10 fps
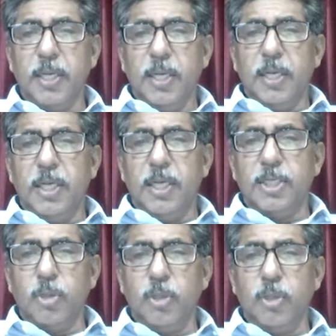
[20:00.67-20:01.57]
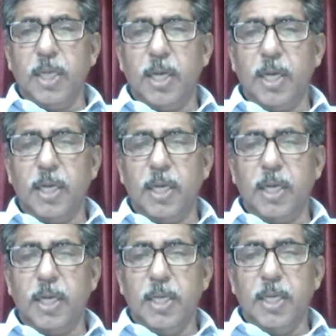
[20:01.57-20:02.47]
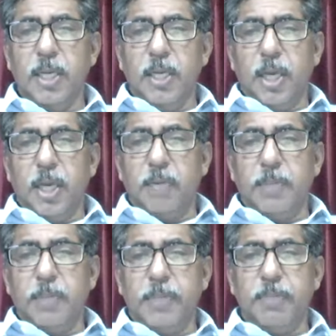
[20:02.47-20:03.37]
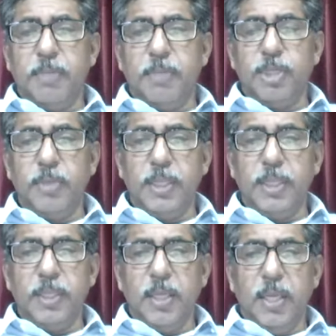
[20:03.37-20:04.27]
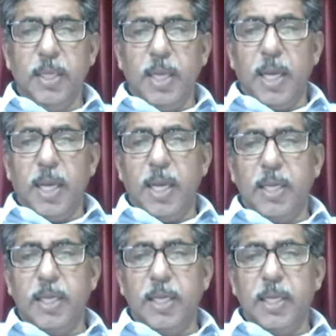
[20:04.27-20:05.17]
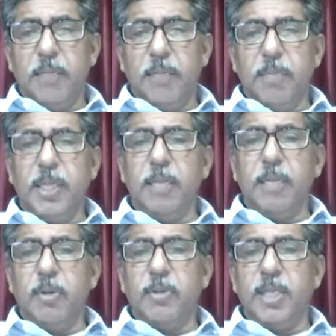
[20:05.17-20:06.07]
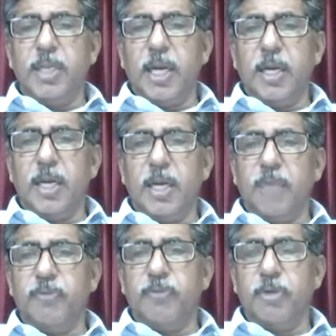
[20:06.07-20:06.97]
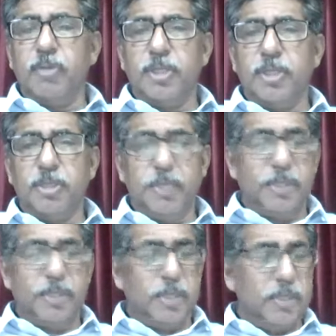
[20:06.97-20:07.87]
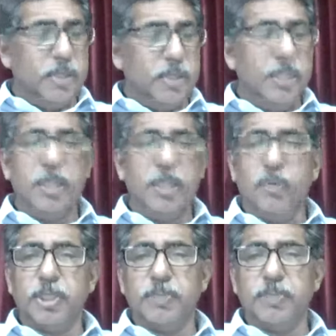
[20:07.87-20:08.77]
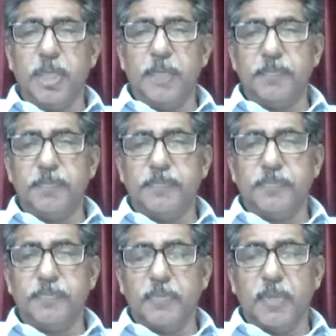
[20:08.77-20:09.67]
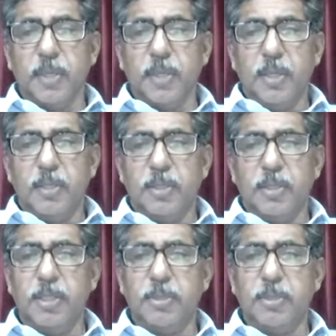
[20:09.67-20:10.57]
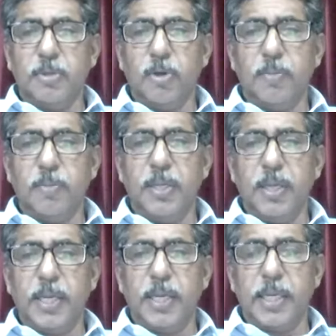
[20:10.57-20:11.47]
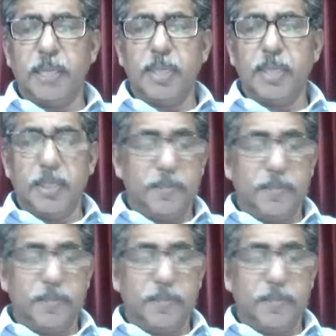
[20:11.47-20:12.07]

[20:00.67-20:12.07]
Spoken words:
dissolve the hearts of the people between, and bring about the uncomfortable situation in the worship time. This should not be recommended.